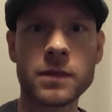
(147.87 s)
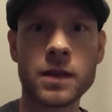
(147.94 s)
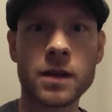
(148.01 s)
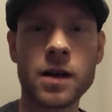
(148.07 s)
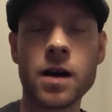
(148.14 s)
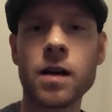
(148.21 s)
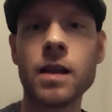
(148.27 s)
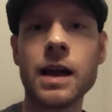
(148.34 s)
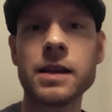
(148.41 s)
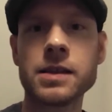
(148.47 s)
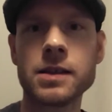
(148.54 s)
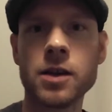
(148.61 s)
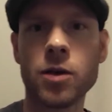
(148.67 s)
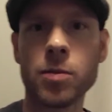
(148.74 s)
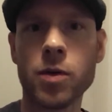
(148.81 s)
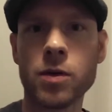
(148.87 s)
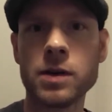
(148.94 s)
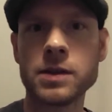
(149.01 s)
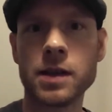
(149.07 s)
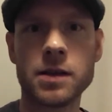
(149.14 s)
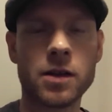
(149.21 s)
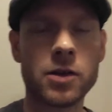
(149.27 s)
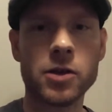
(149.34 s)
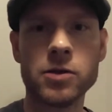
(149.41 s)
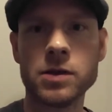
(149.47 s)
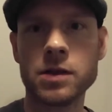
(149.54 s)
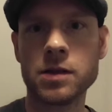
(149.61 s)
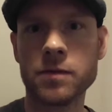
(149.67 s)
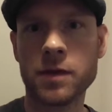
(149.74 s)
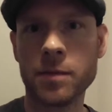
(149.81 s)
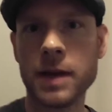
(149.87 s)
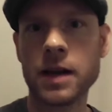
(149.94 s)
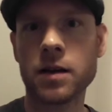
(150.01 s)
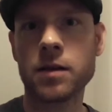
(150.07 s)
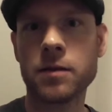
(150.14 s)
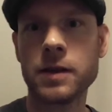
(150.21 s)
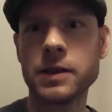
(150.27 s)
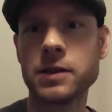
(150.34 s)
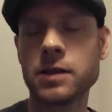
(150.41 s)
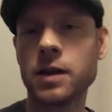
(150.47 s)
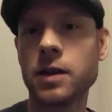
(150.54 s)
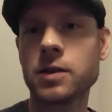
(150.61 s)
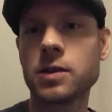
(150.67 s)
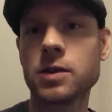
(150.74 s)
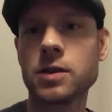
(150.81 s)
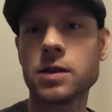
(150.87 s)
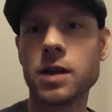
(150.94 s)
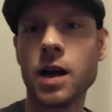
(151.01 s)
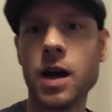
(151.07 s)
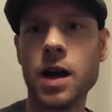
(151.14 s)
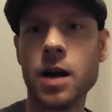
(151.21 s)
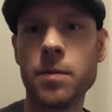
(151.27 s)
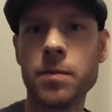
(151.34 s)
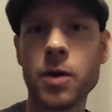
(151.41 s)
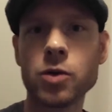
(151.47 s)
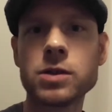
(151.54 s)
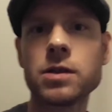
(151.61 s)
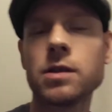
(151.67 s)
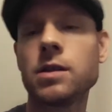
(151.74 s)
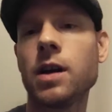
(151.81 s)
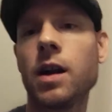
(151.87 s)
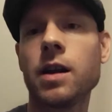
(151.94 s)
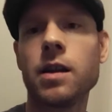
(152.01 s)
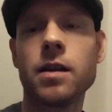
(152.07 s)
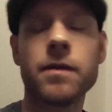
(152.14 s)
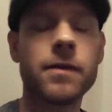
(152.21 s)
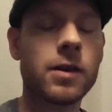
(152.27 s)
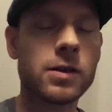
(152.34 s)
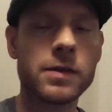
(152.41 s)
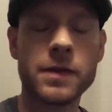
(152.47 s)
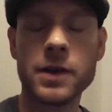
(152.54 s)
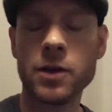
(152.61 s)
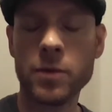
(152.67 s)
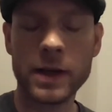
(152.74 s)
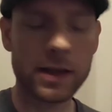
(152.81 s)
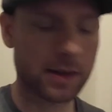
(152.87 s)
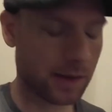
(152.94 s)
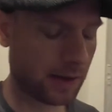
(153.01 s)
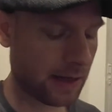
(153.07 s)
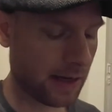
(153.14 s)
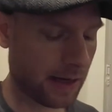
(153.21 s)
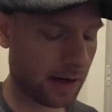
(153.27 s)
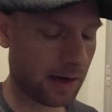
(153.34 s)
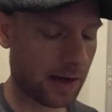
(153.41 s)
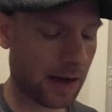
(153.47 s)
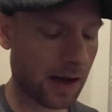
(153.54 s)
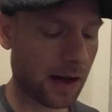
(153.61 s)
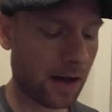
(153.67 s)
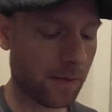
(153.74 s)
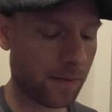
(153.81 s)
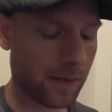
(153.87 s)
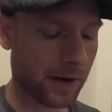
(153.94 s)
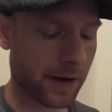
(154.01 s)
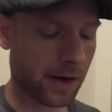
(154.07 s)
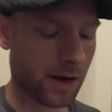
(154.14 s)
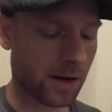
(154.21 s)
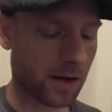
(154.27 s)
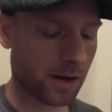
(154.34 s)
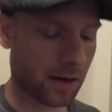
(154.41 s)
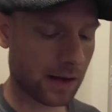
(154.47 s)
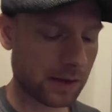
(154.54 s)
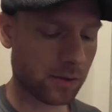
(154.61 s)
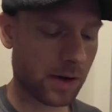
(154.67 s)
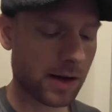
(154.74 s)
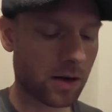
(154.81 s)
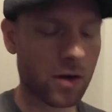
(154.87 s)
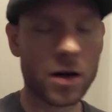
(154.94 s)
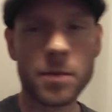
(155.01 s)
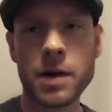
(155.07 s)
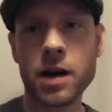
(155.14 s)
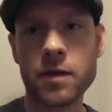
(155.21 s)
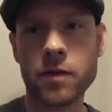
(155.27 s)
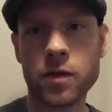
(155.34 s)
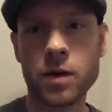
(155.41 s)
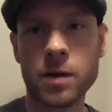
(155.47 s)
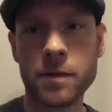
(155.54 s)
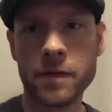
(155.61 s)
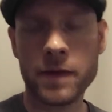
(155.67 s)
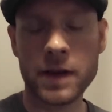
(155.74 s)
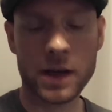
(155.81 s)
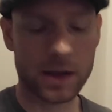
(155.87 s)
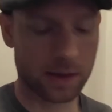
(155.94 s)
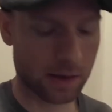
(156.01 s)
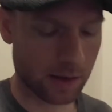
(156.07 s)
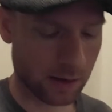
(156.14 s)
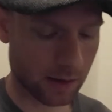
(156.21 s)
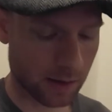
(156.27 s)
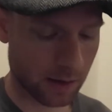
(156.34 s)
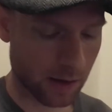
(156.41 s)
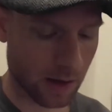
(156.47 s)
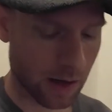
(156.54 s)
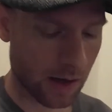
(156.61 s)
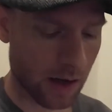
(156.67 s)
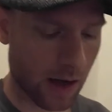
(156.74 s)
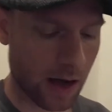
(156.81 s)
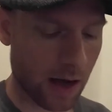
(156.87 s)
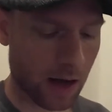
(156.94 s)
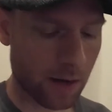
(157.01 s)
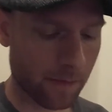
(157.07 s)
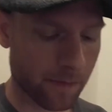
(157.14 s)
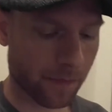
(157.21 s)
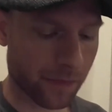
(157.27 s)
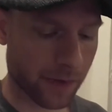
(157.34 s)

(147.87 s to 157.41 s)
there are a lot of stillborns that they'll use for medical research. Um, most are done in the first few weeks again. Um, that's why I call them unformed fetuses. Um,